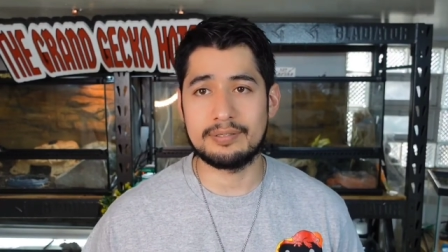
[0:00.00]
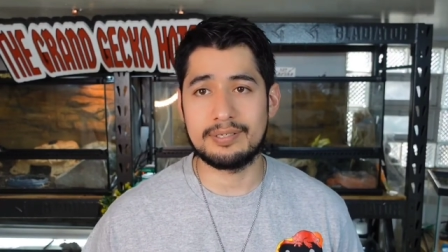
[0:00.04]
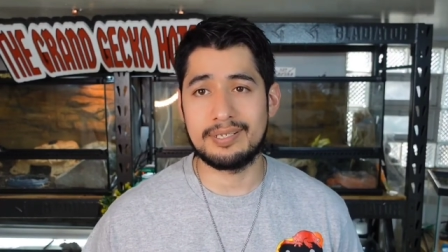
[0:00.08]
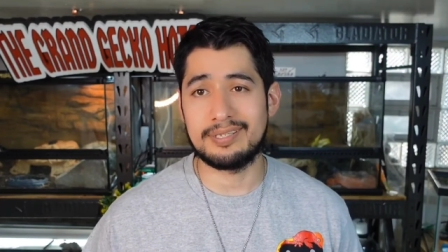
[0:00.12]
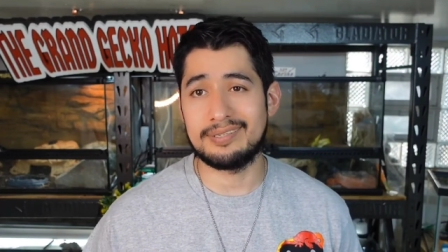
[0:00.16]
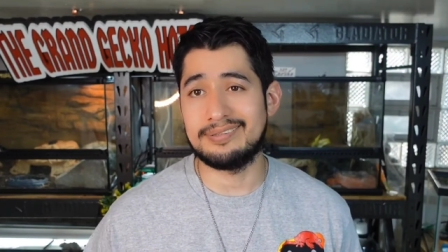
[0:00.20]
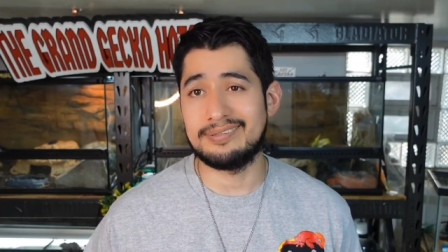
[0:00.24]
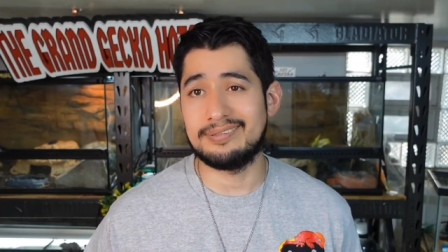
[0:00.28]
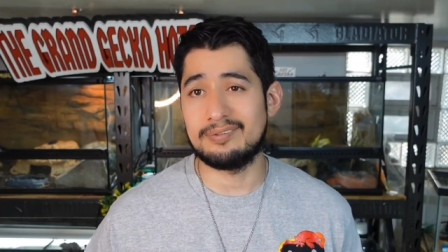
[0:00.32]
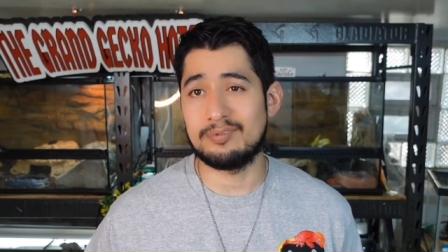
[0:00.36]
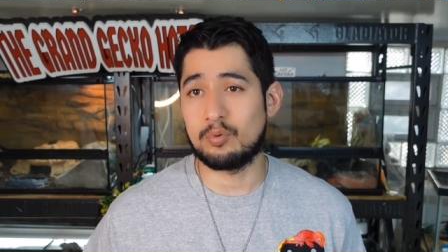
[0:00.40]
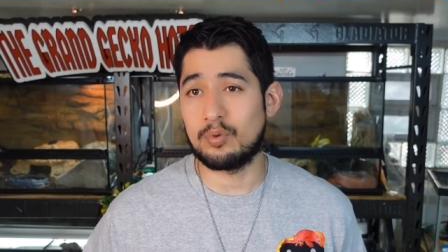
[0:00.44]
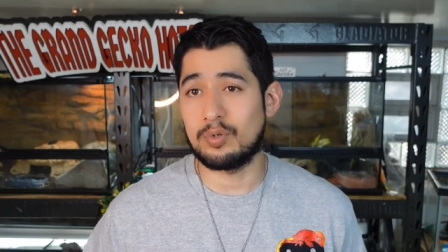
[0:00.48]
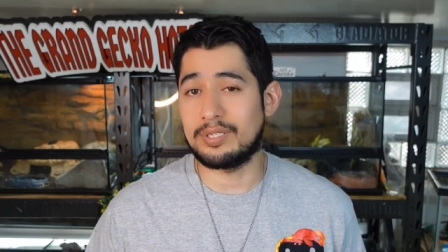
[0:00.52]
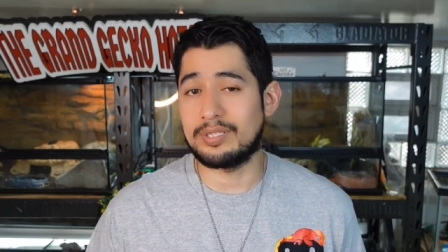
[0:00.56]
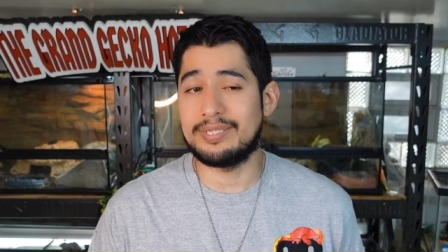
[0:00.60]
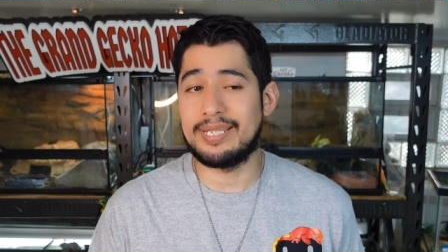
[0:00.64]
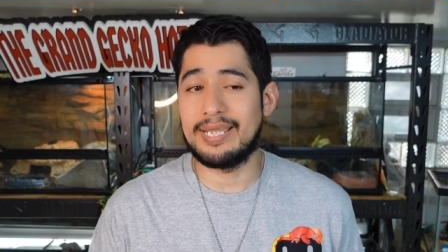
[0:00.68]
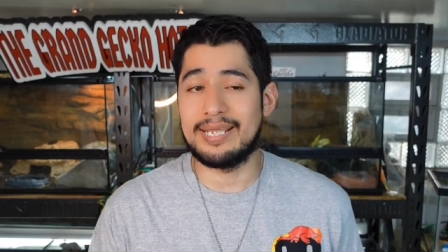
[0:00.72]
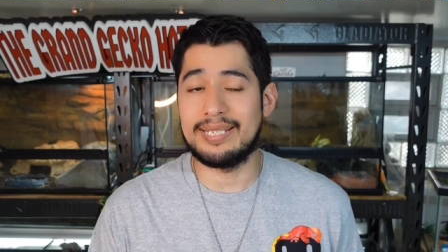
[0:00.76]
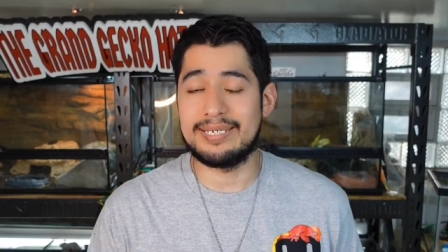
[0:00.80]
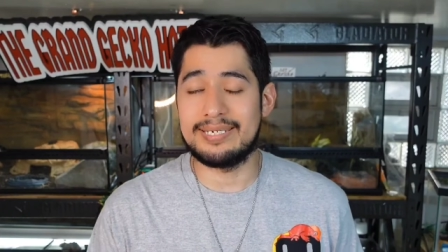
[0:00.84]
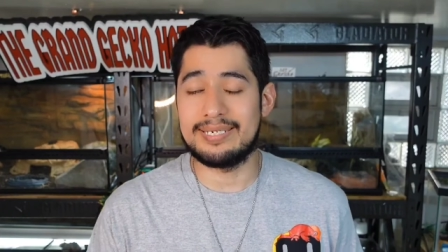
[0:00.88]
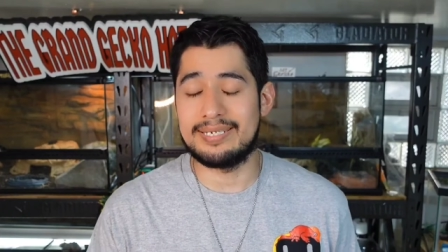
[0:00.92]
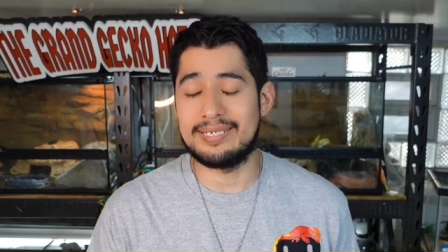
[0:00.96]
than what
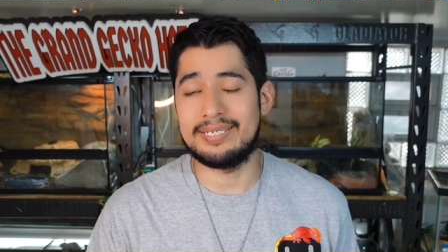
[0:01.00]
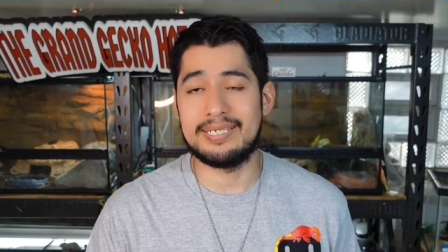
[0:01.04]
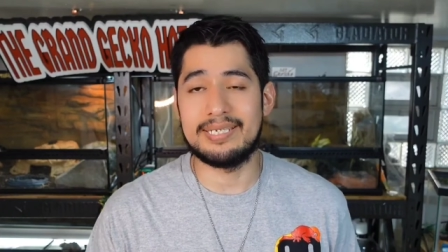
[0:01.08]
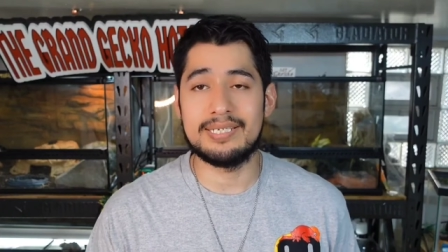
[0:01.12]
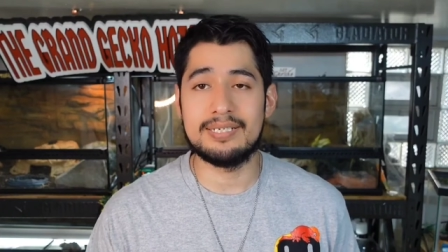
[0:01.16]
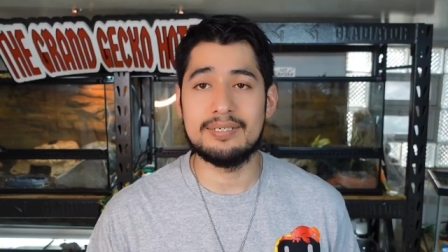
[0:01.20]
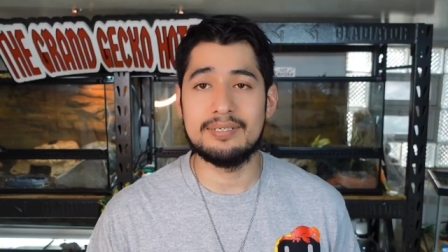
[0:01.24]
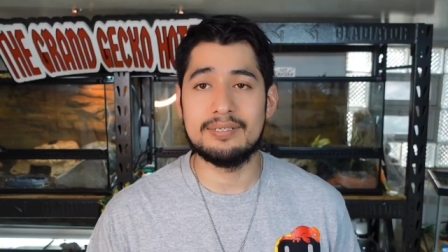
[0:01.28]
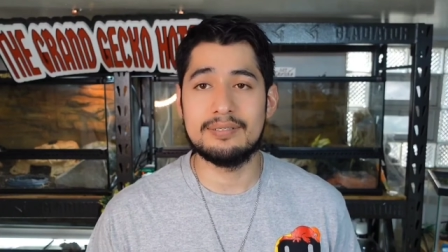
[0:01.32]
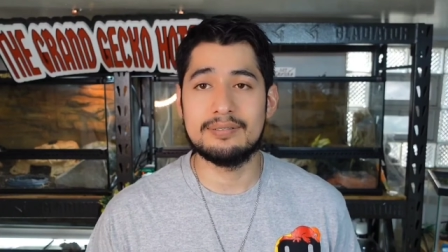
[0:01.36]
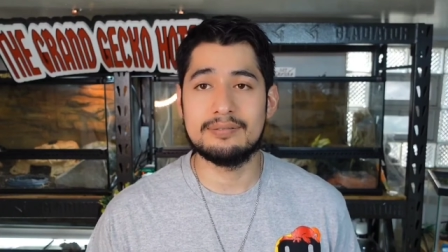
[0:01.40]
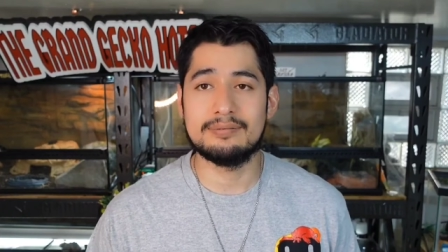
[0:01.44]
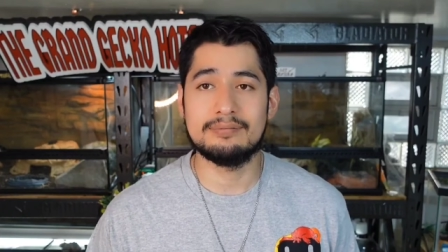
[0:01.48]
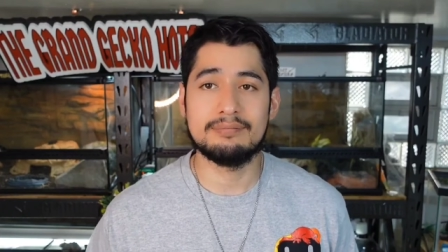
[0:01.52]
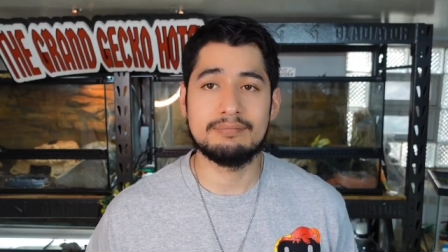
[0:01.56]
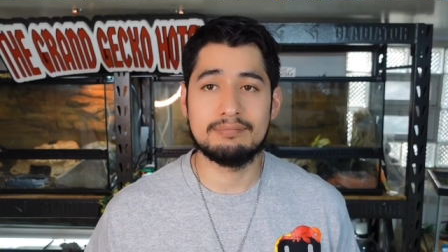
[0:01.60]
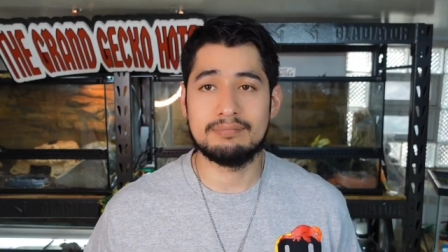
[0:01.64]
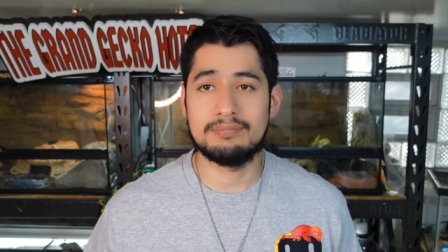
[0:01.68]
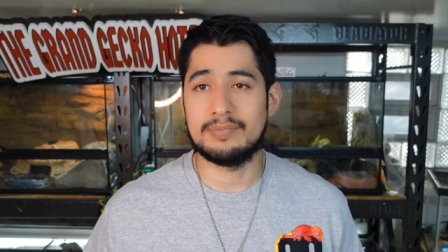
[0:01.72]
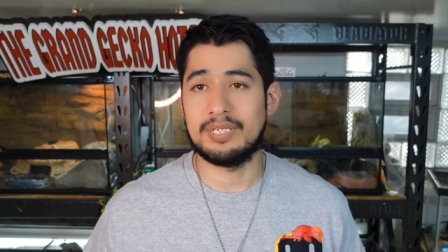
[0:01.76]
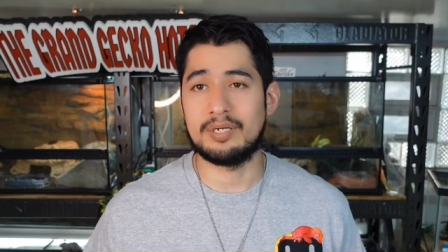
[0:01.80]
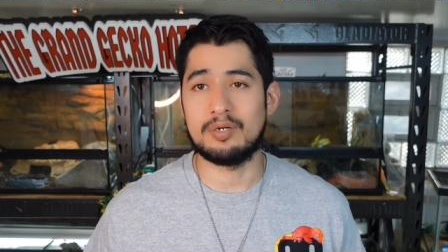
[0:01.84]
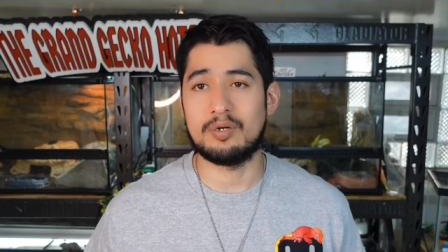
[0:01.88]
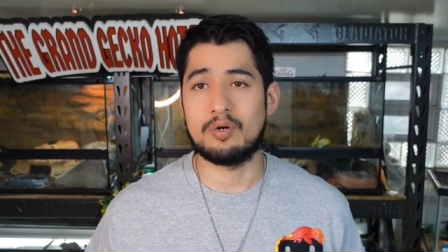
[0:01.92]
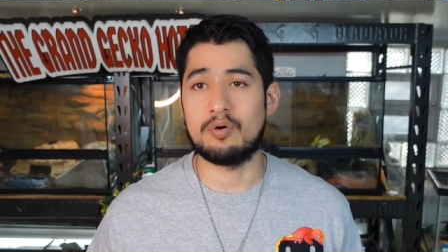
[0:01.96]
they need,
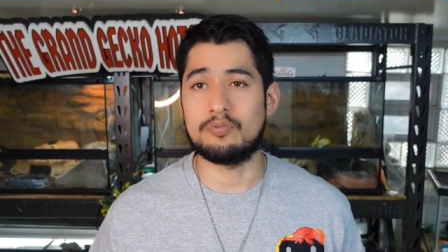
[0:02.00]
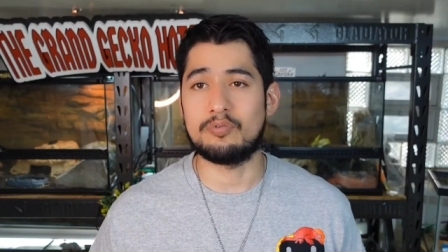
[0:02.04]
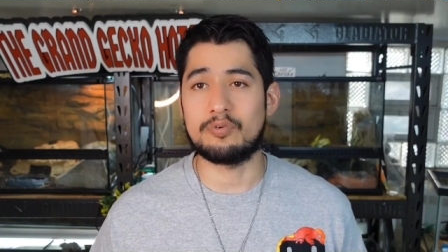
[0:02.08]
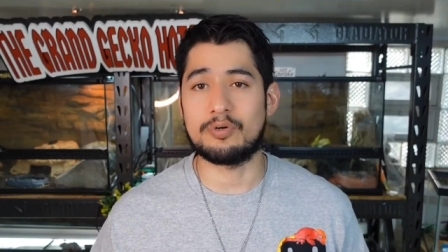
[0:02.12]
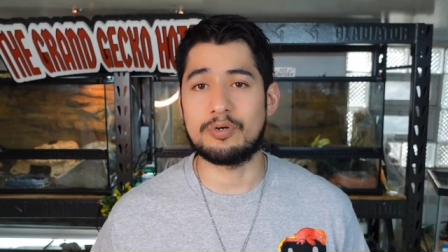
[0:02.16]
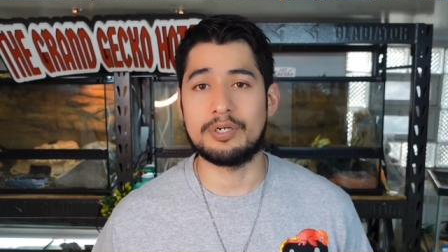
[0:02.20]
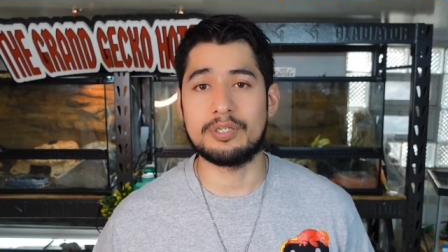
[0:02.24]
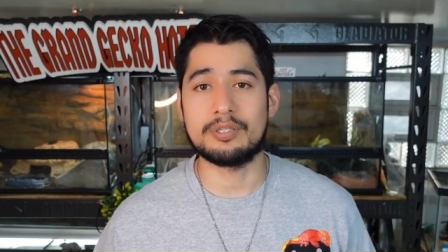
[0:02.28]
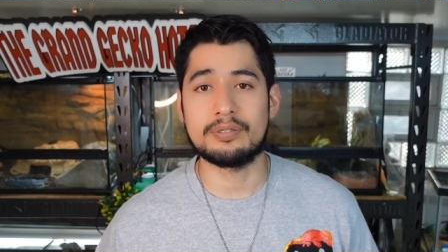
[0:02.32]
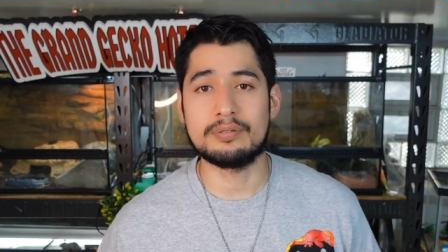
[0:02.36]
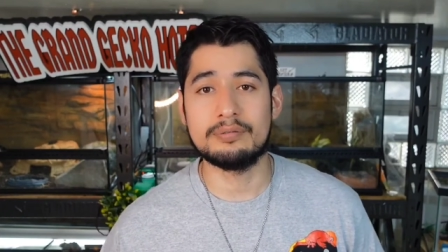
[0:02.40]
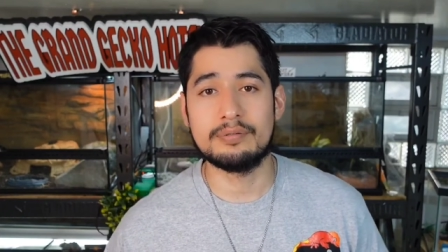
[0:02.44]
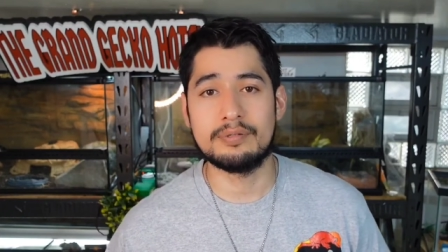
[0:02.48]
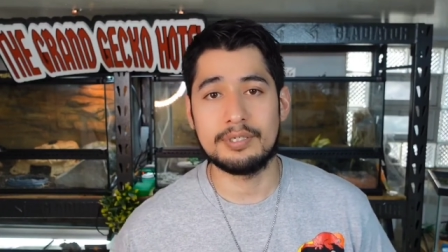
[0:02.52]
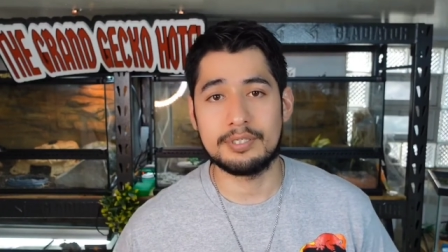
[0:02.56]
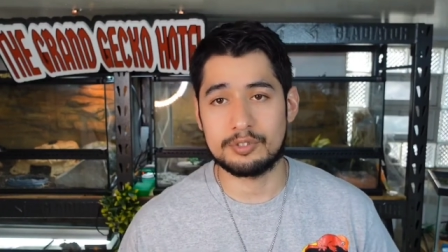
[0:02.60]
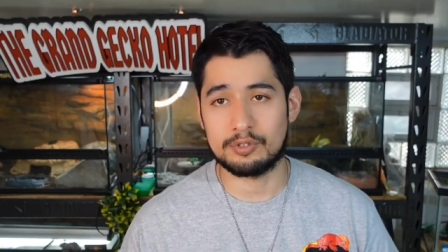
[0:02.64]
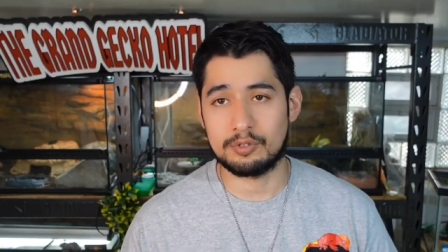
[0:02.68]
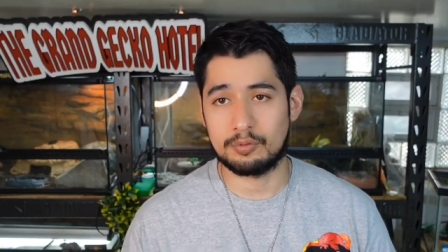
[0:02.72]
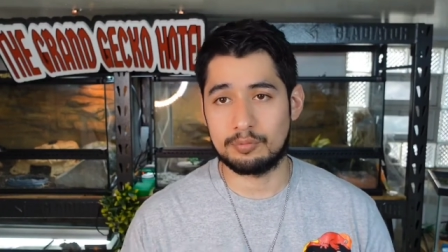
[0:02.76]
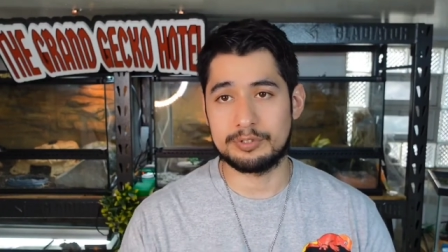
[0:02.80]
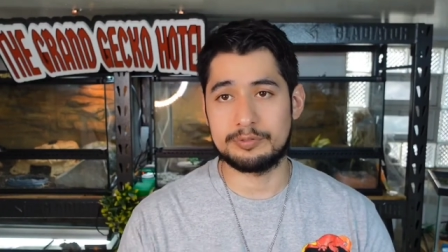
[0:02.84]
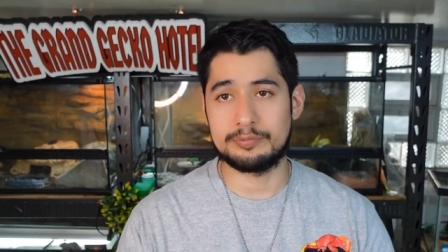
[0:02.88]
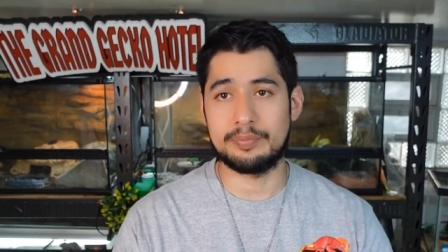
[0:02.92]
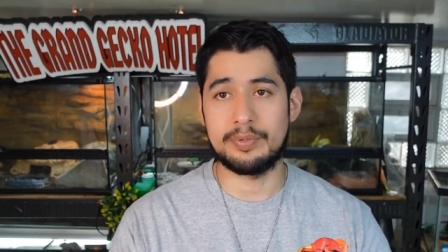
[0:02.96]
then go for it. It's
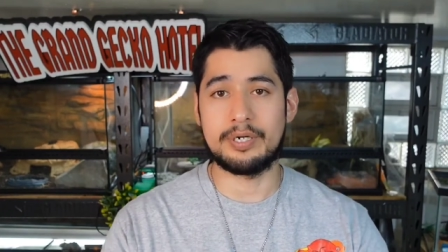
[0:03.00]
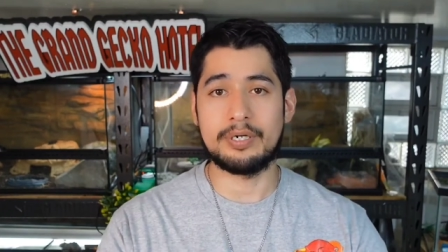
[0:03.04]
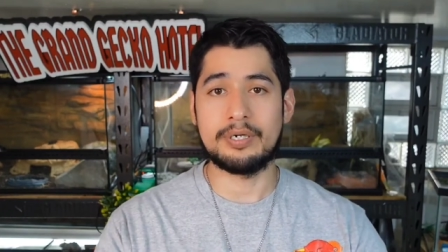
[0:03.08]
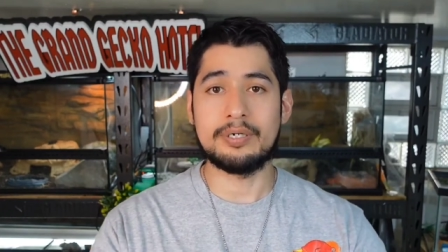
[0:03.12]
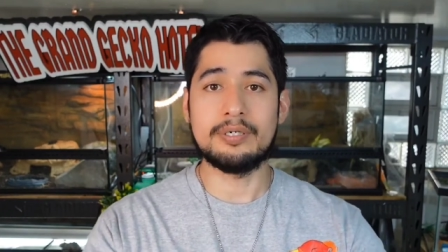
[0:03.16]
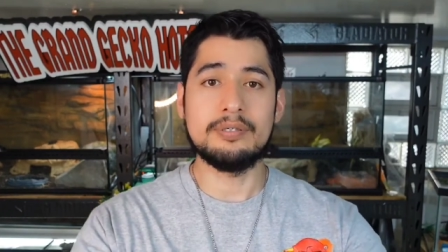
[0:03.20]
always better.